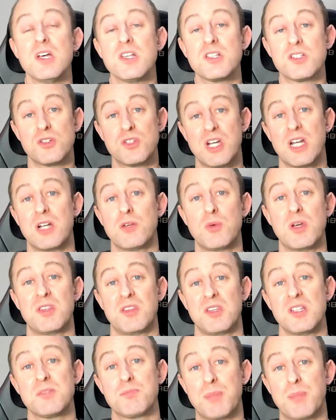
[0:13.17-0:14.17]
So channel
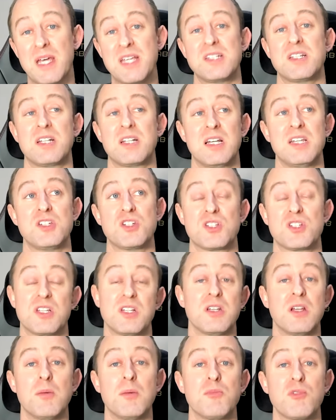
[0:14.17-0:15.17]
width is basically just the
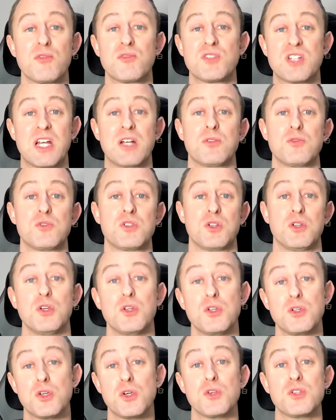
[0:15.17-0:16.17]
number of channels that
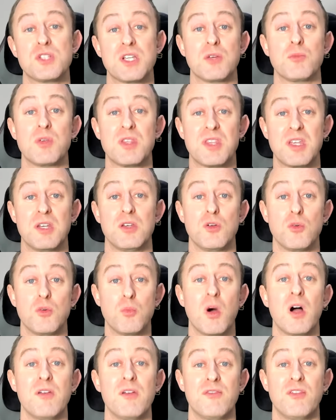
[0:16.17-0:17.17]
you're using within your
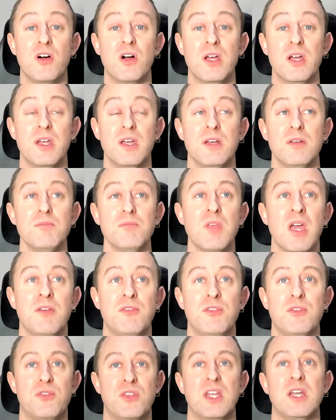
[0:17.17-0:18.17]
Wi-Fi.
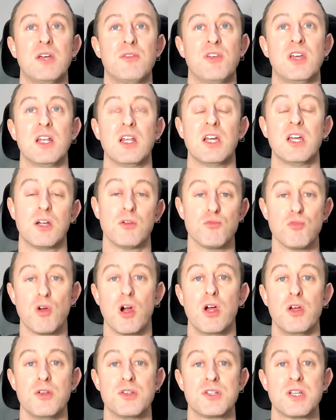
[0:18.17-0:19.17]
If you think of it like a
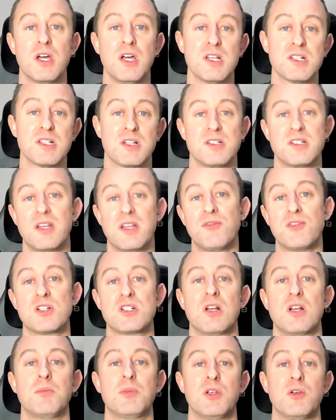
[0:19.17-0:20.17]
road, so say for
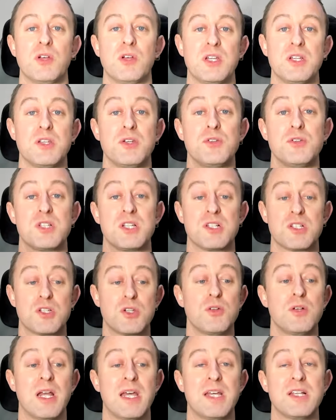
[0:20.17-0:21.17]
example you're only using
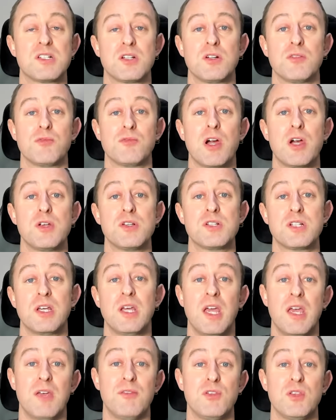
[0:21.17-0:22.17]
two lanes on a road,
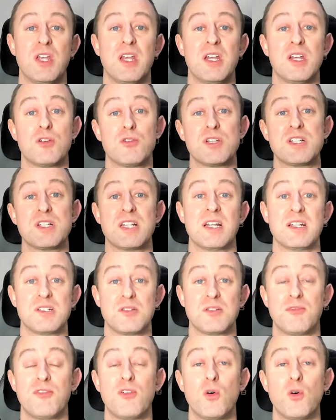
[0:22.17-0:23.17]
if you then increase that
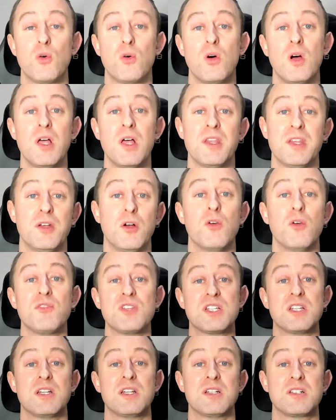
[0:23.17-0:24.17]
to four, then
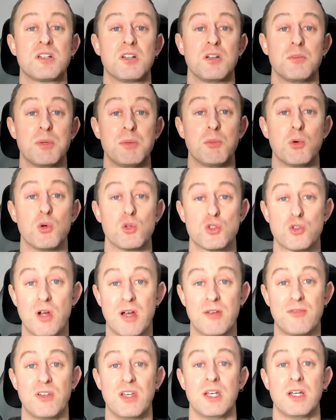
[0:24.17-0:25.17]
obviously there's going to be more
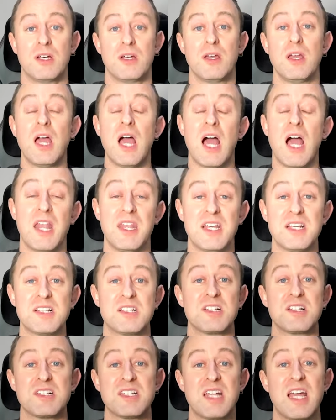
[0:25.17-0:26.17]
traffic. And
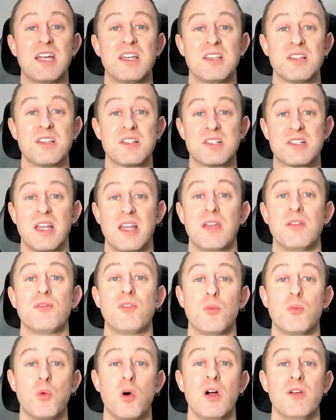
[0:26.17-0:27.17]
that's exactly the same
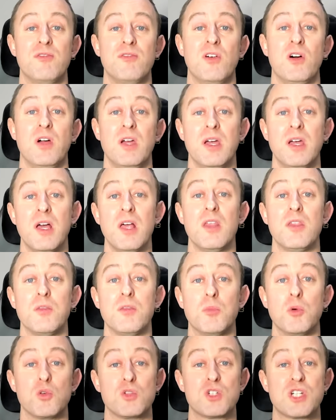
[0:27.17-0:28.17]
for Wi-Fi. The
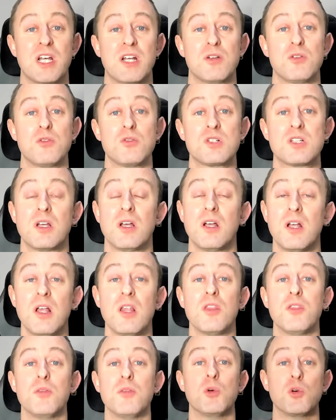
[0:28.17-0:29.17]
more channels,
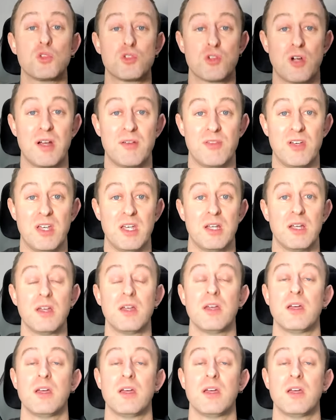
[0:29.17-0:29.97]
the more traffic.